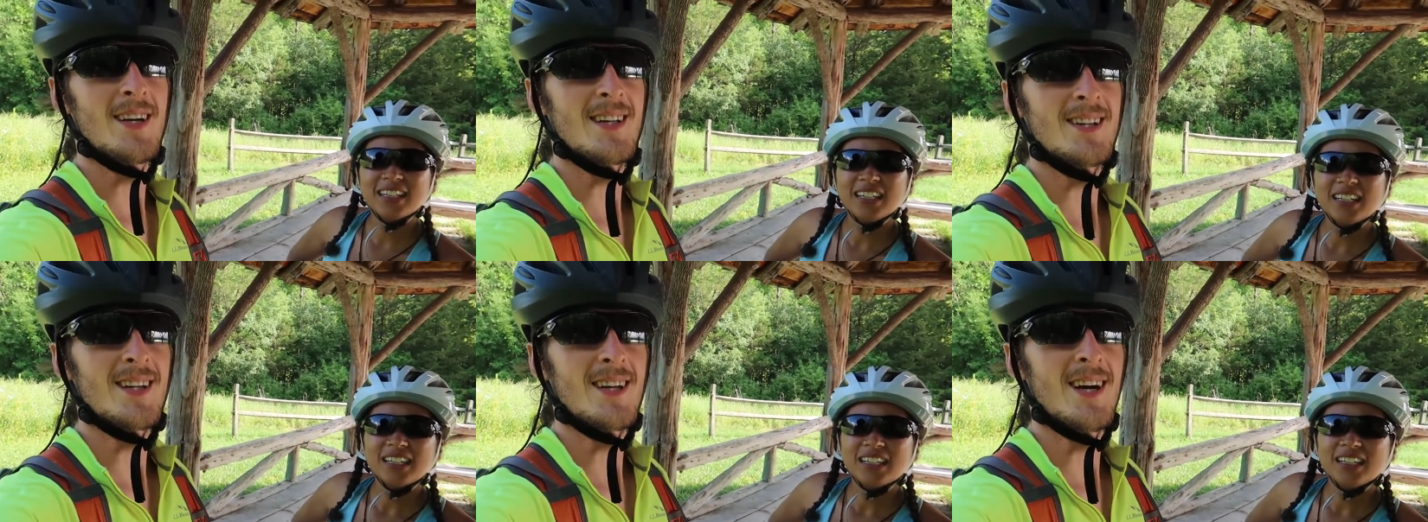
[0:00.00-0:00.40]

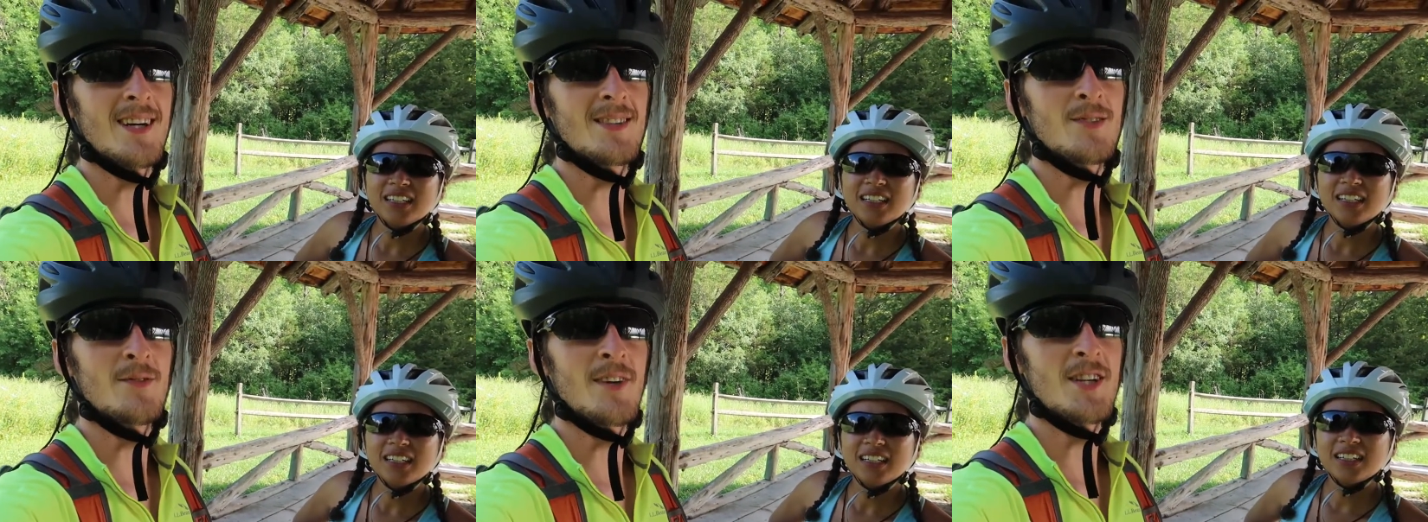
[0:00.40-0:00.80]
Speaker 1: at the
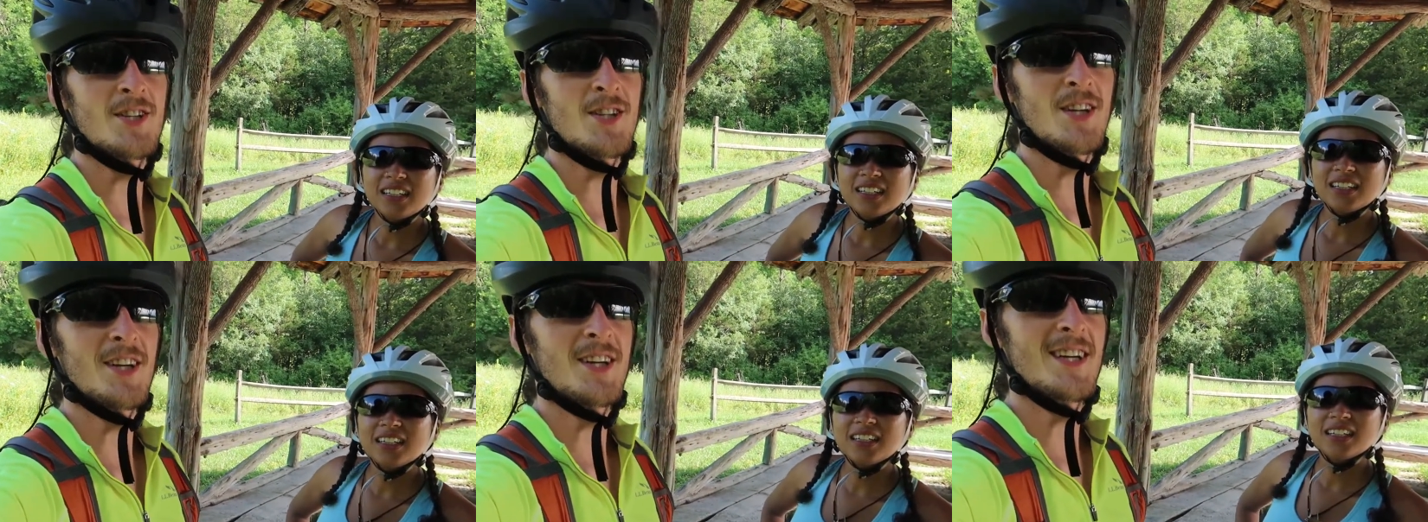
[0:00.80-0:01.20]

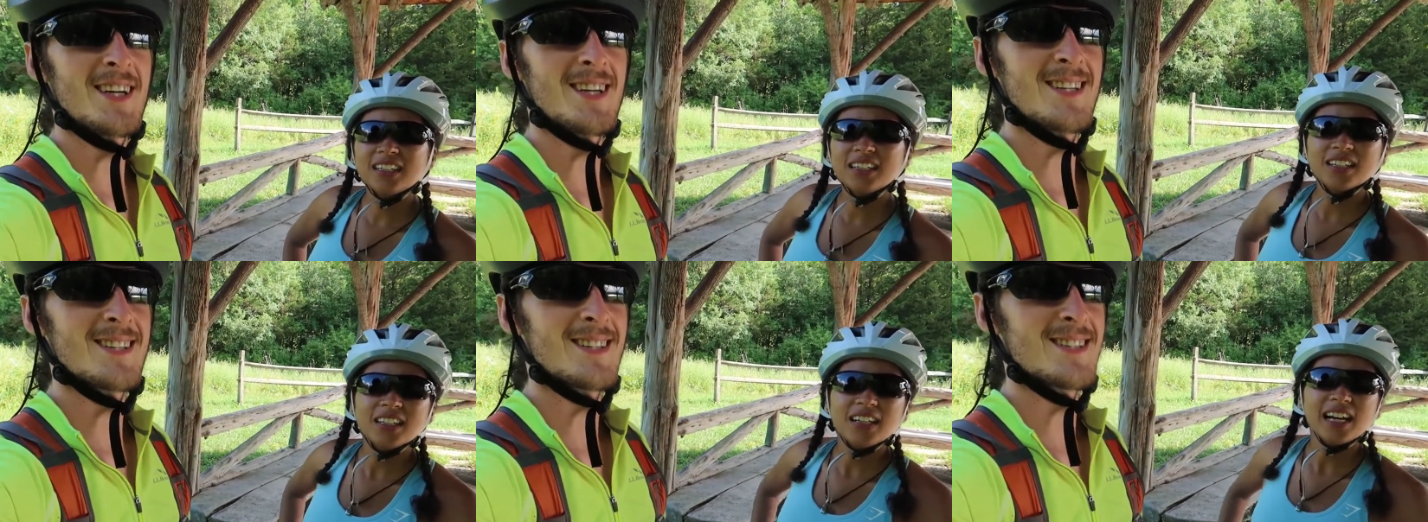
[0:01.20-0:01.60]
conservation
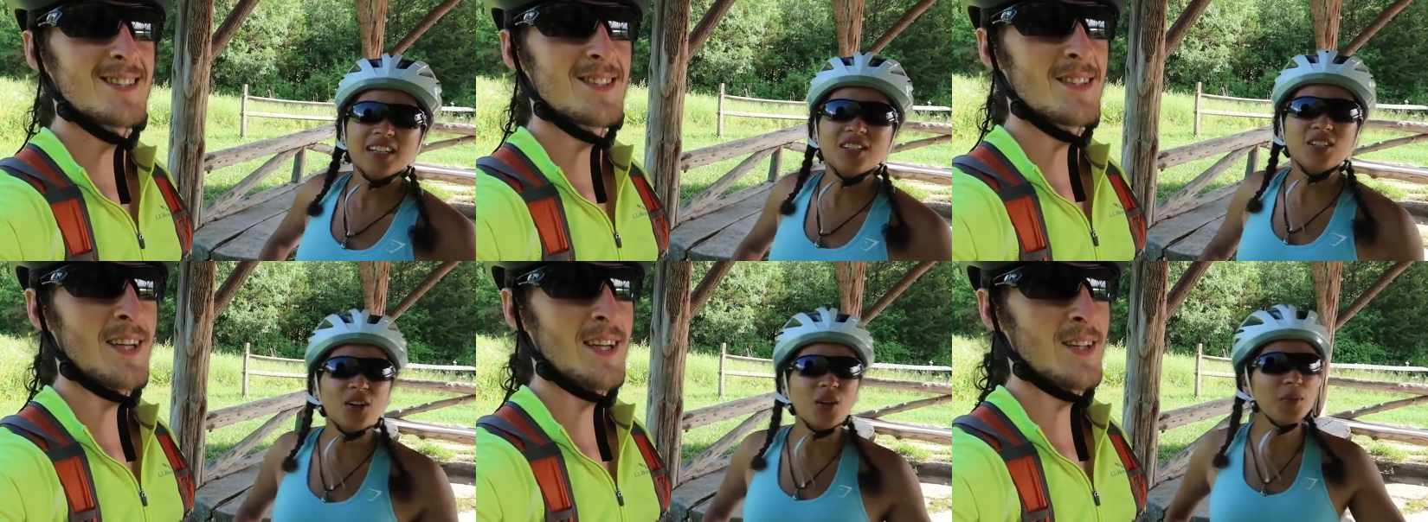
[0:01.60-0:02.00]
area.
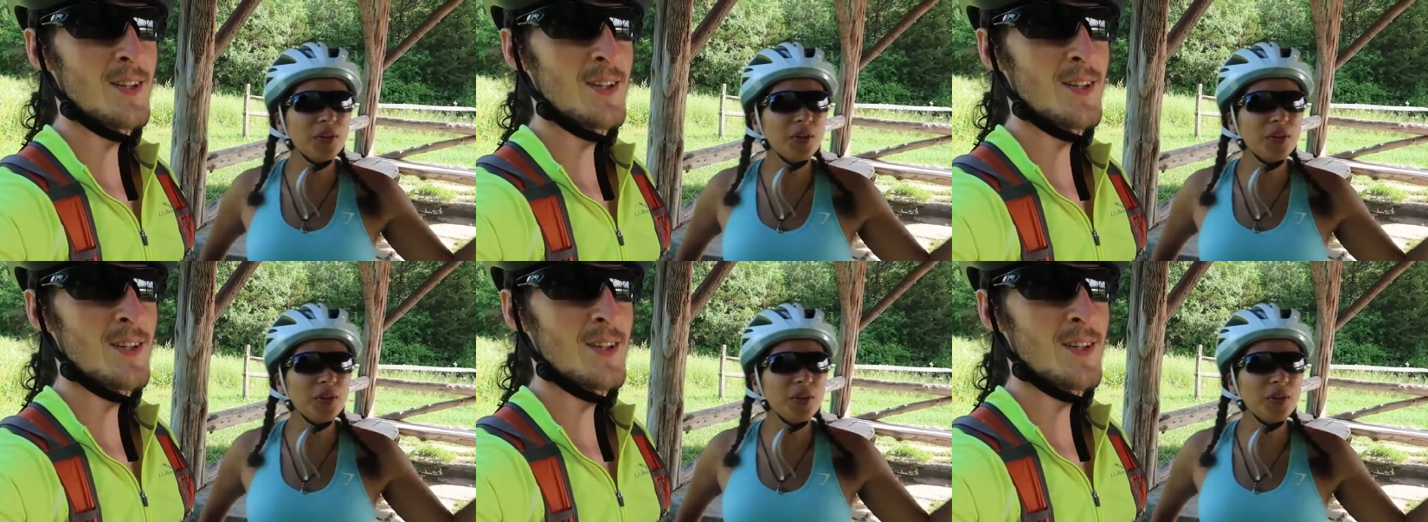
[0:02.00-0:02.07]
It's so